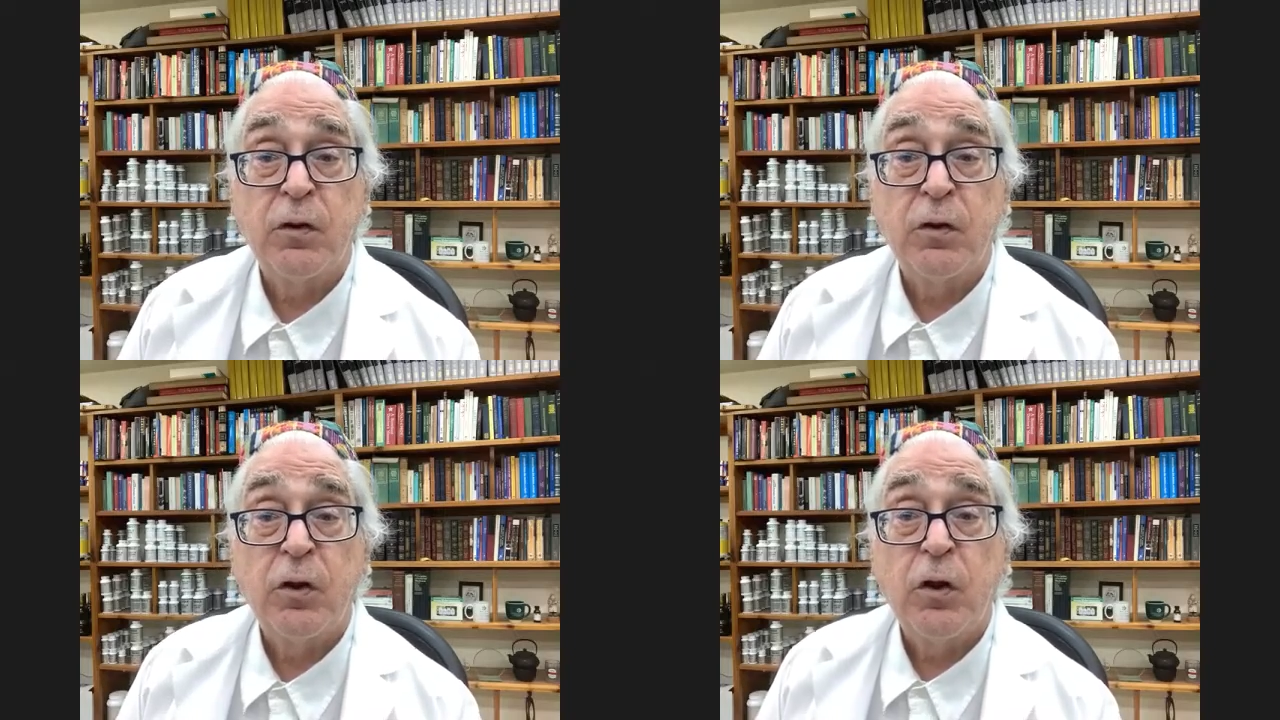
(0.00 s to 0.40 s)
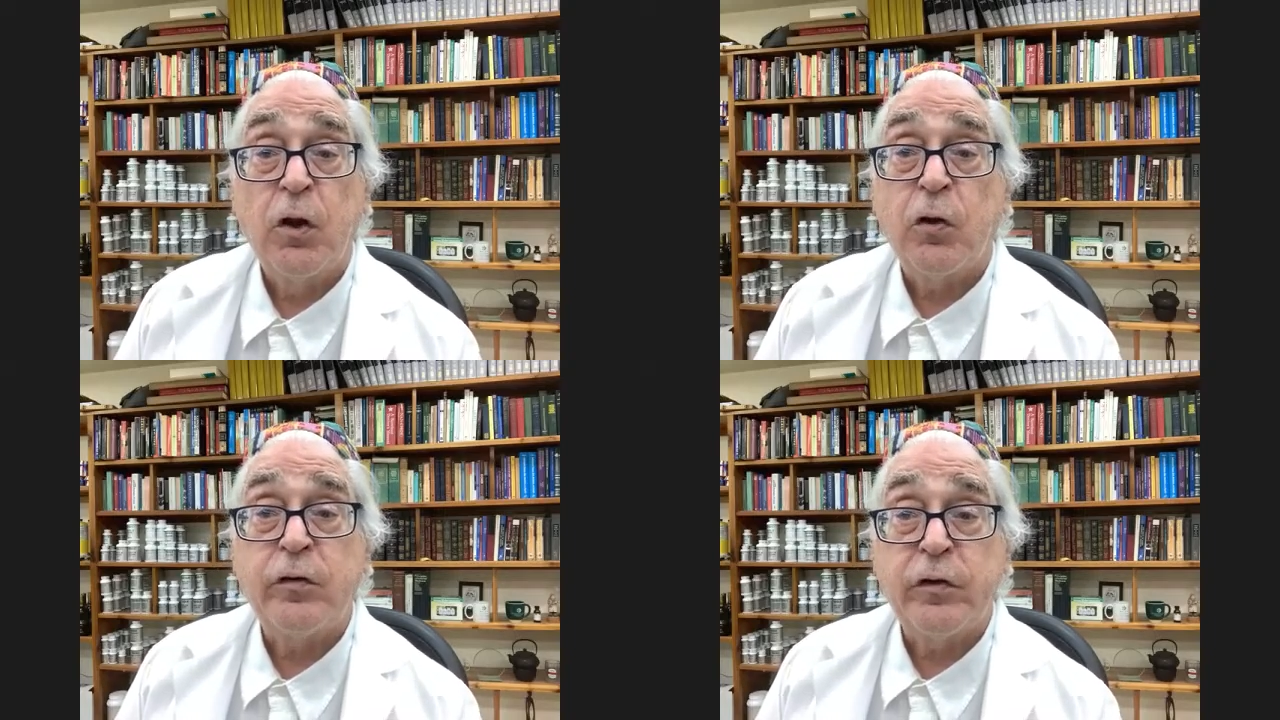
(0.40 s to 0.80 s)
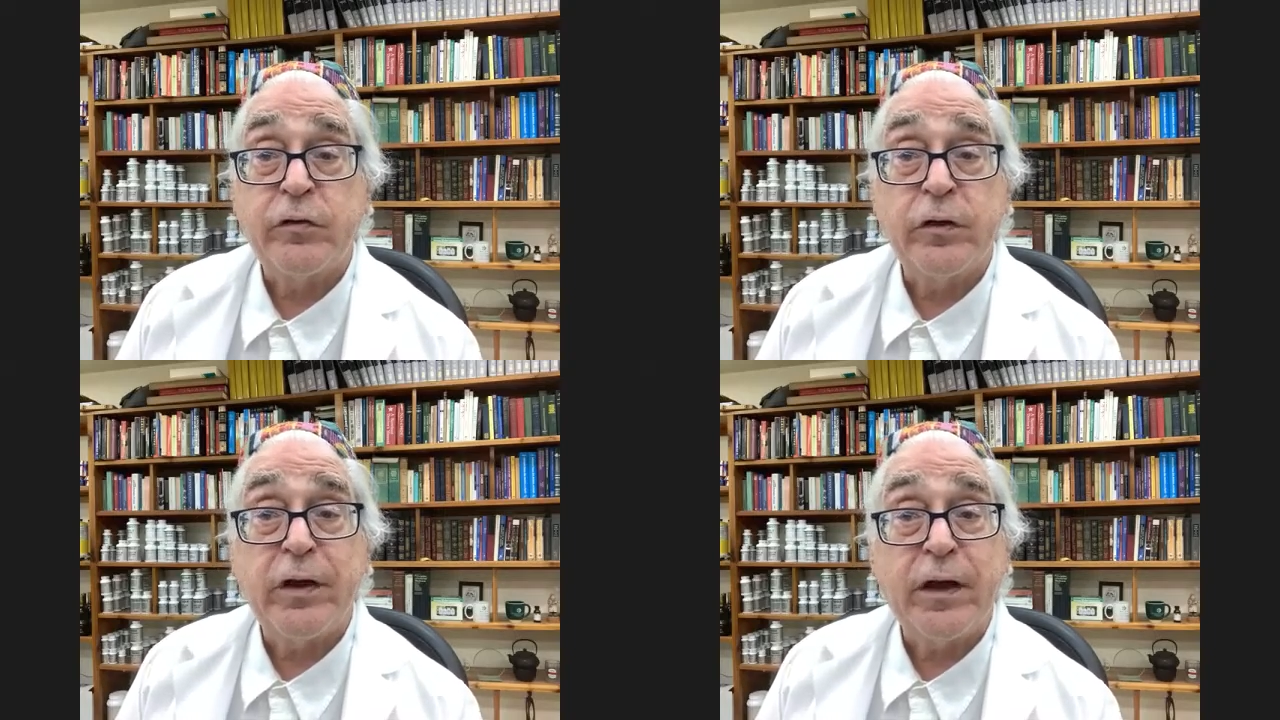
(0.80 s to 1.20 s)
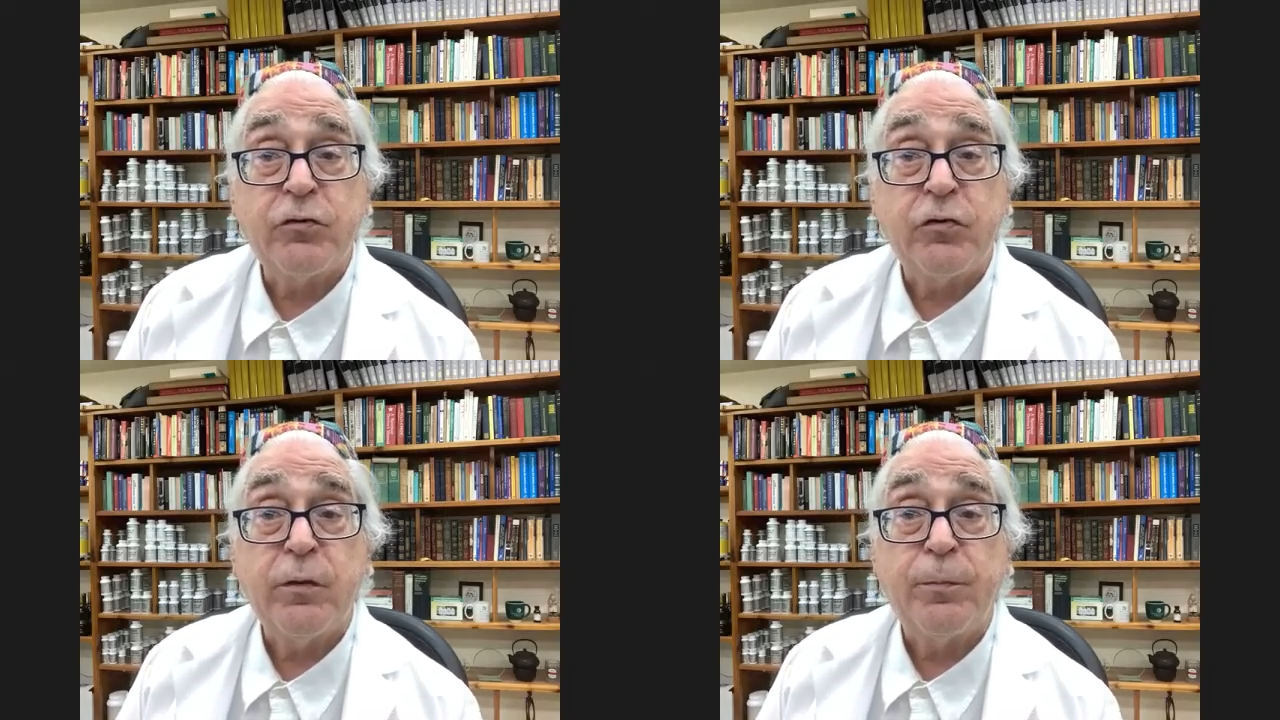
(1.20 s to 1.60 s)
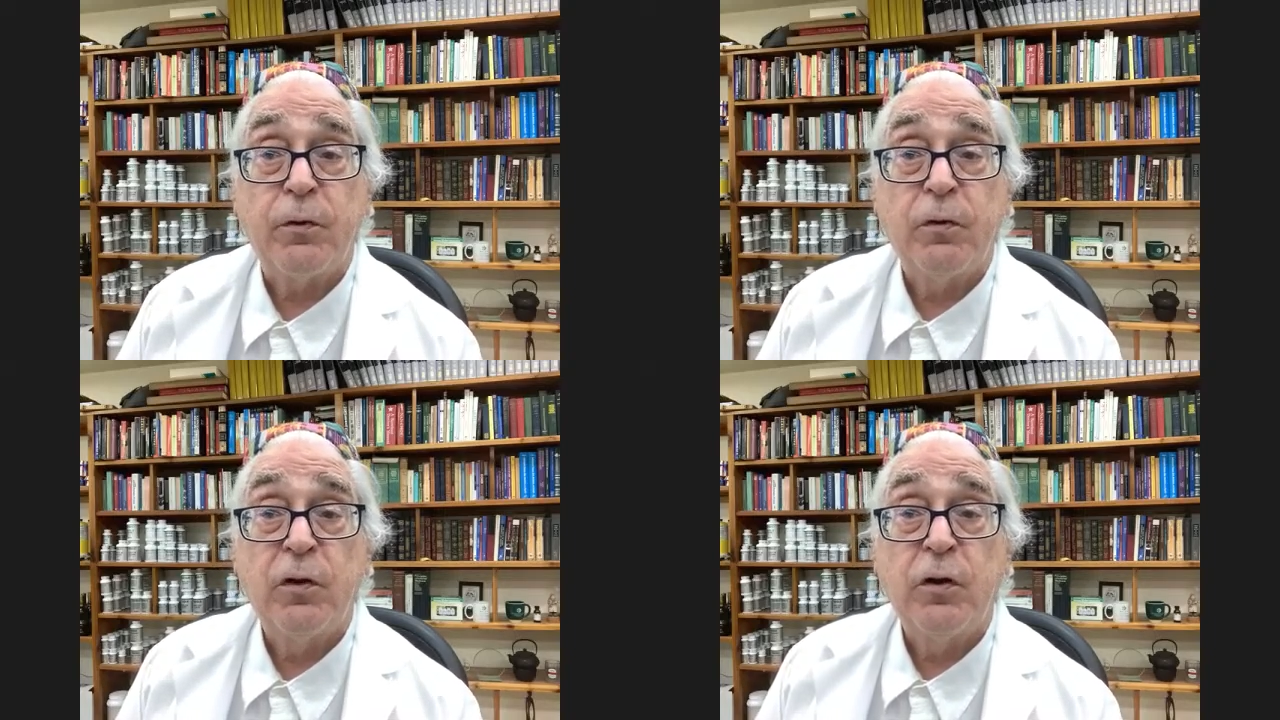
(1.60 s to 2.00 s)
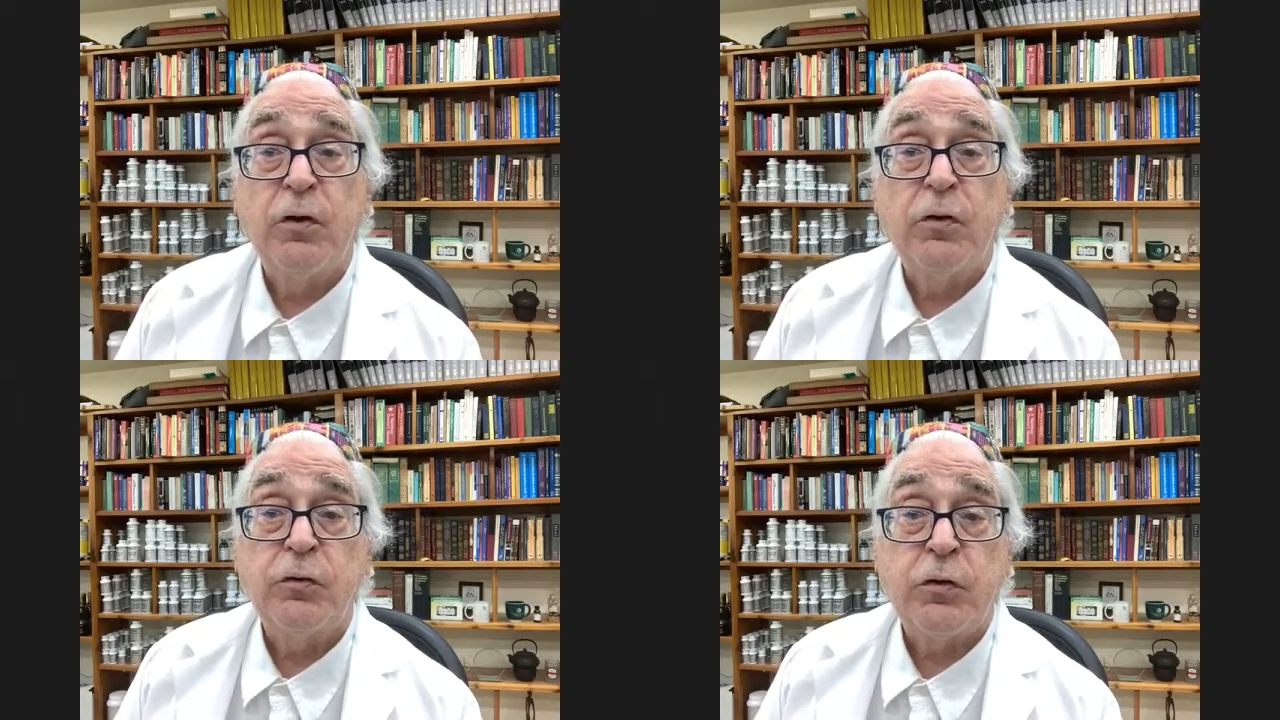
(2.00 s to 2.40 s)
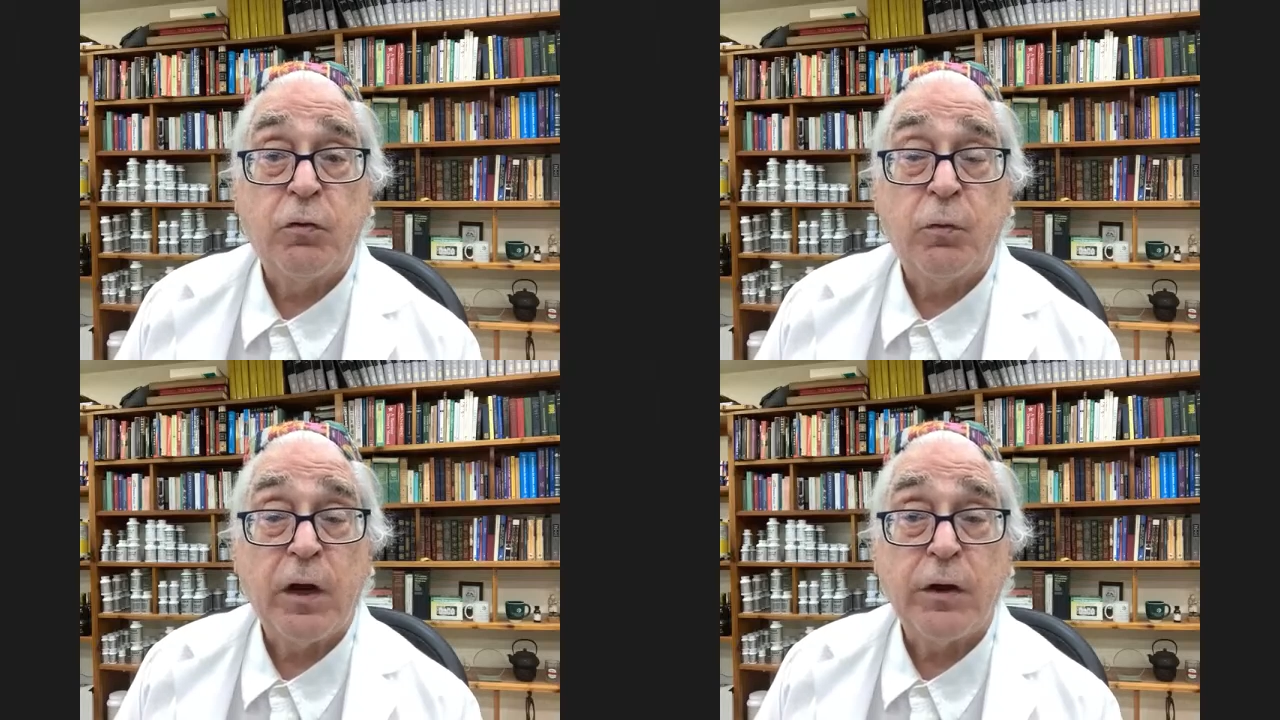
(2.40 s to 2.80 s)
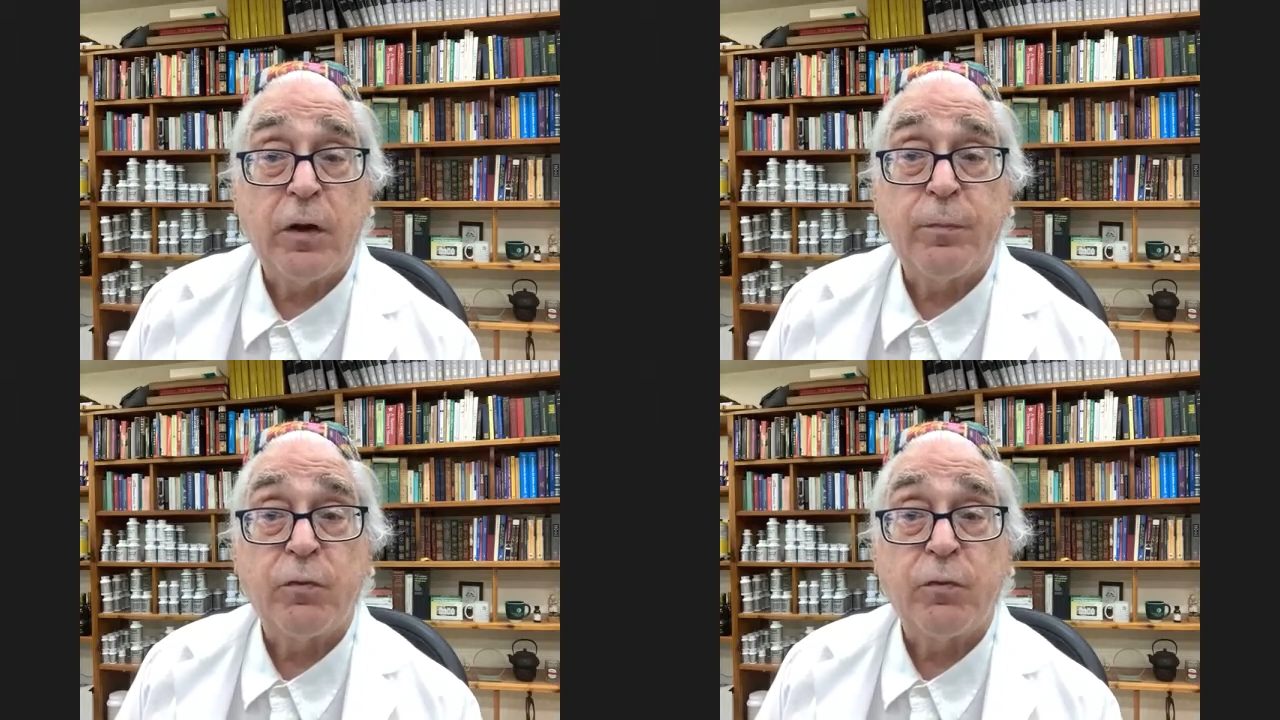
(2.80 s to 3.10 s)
Because it's a lot cheaper to grind up